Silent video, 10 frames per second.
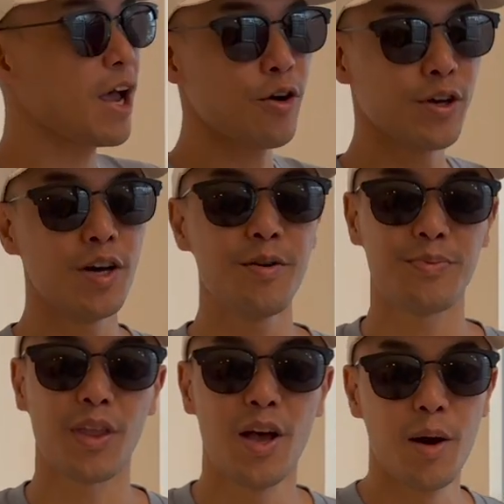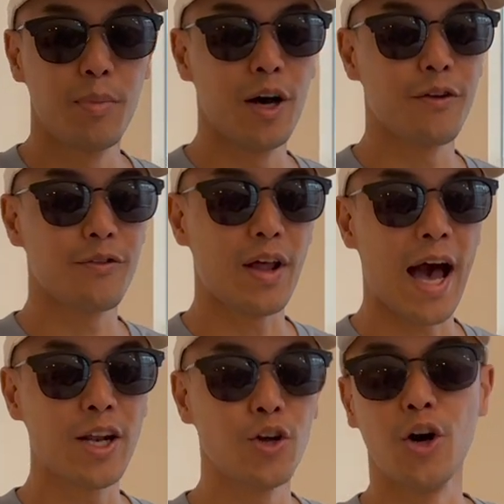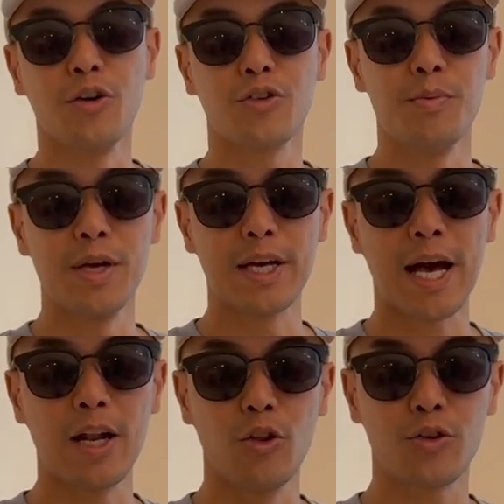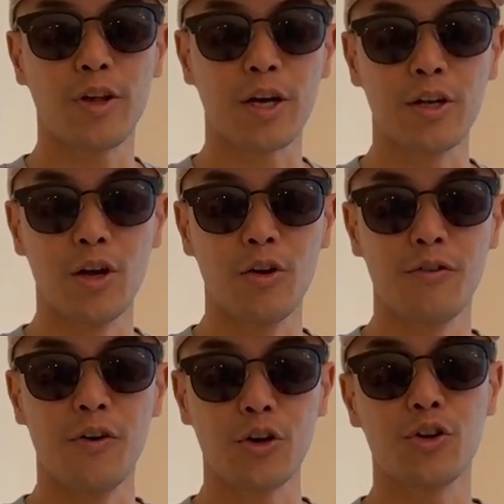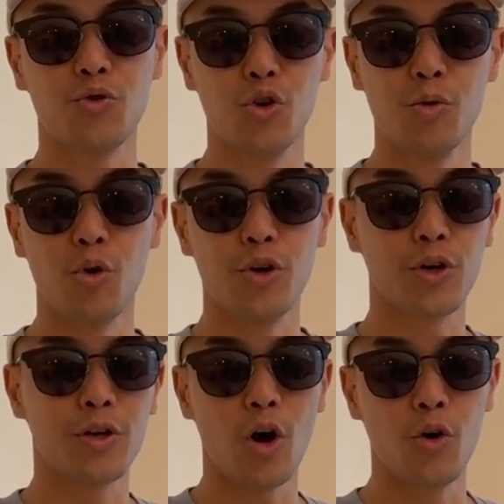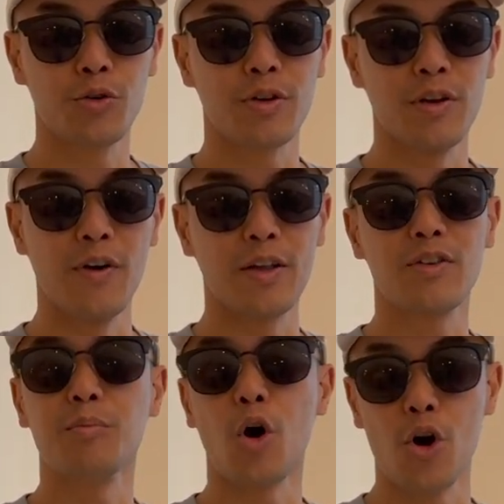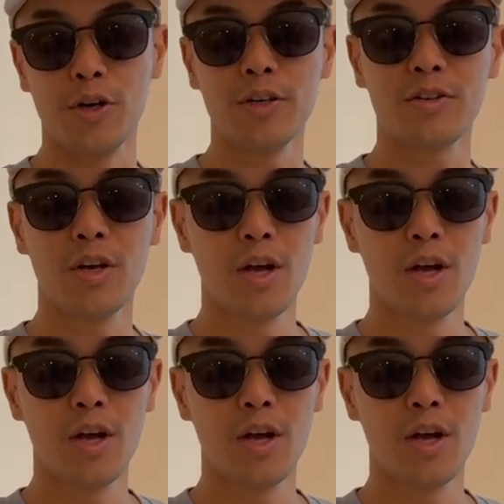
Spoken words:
area, but I don't know, to me it kind of looks like another function room where you can host events and parties.